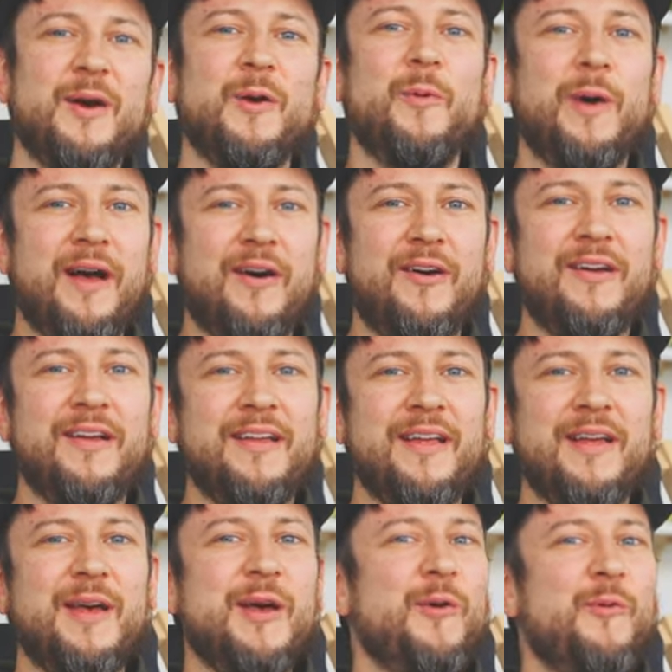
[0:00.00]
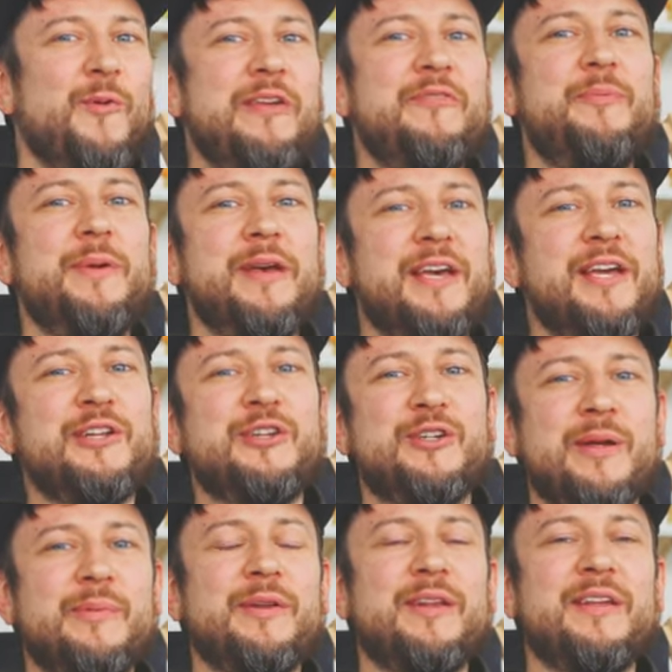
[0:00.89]
Well, we've been
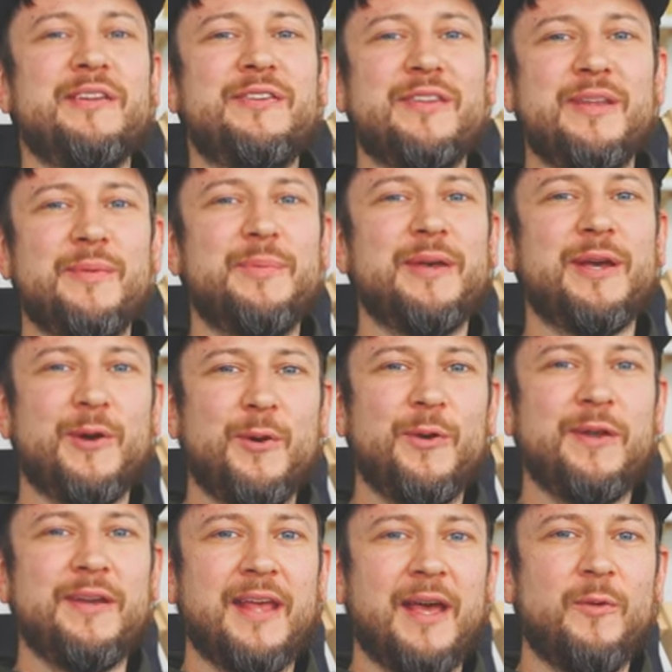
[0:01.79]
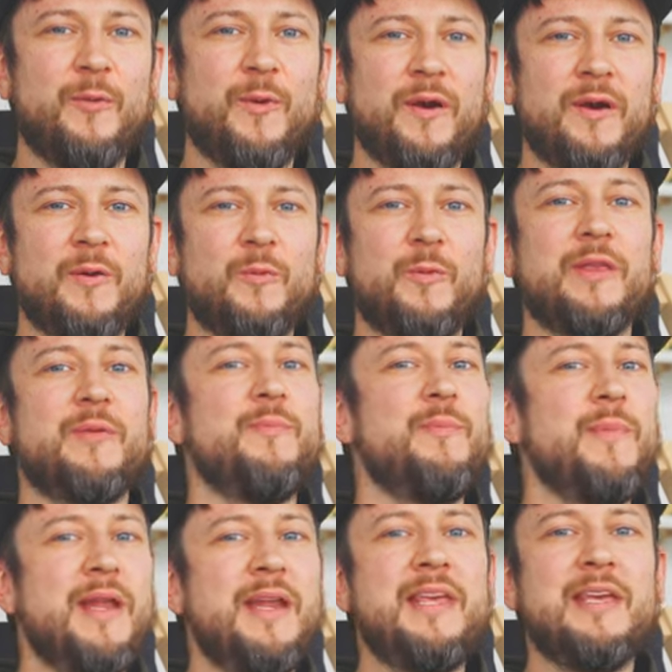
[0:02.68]
contributing to the Bitcoin network with
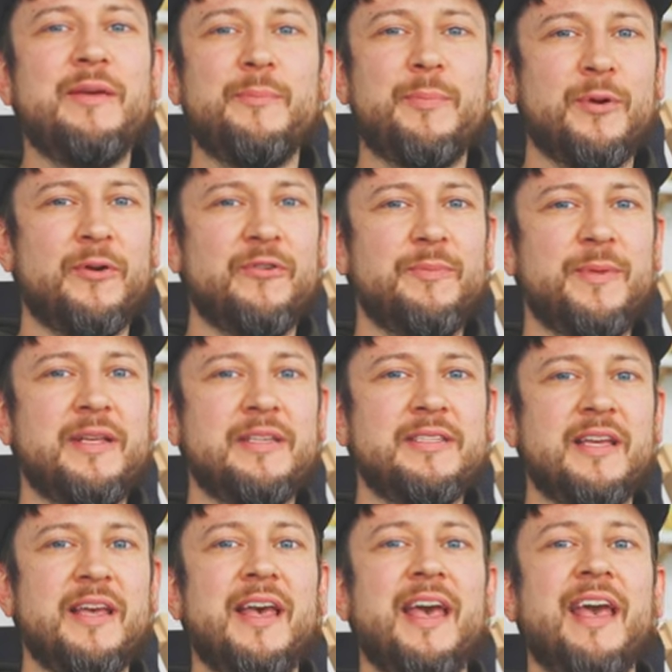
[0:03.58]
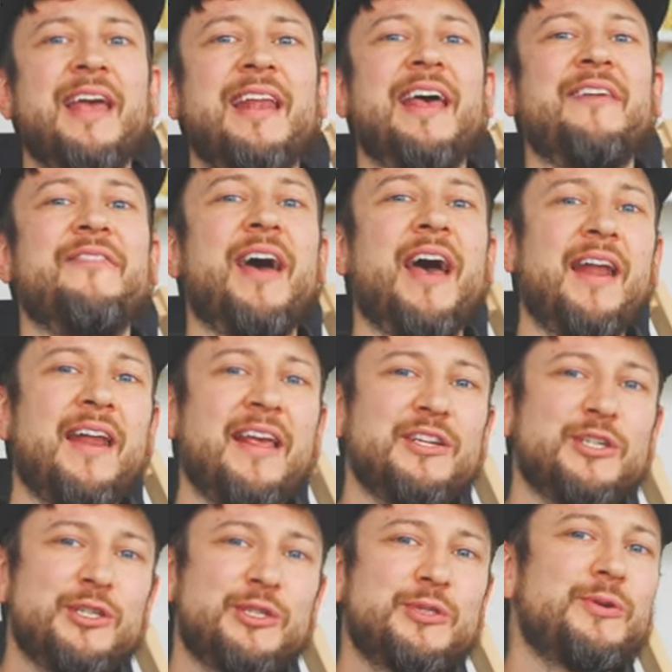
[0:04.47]
many improvements and have had a
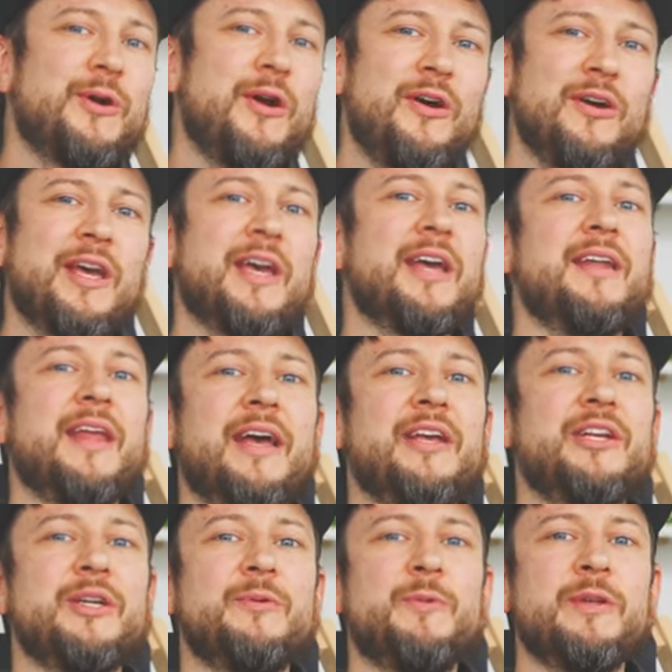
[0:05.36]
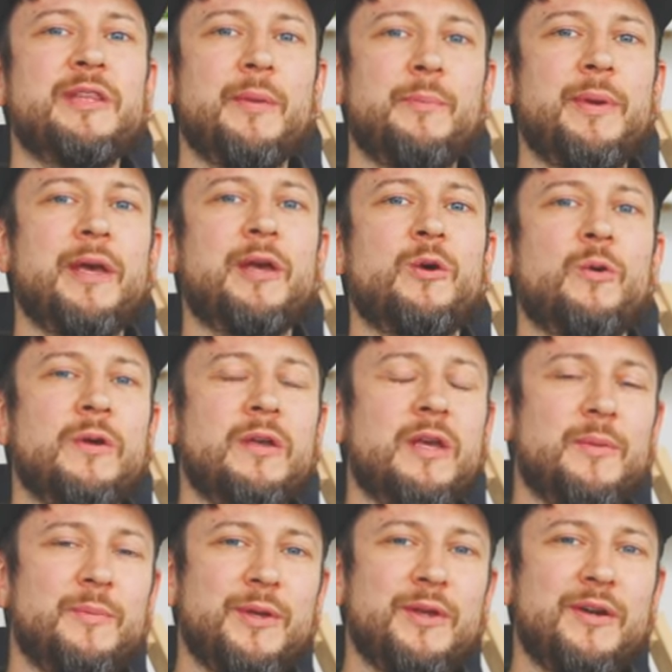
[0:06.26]
strong connection with the Bitcoin
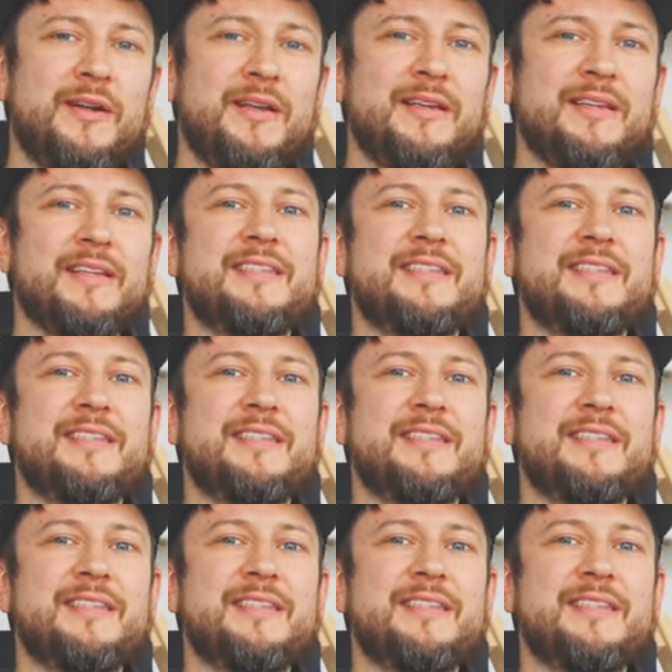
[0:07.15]
community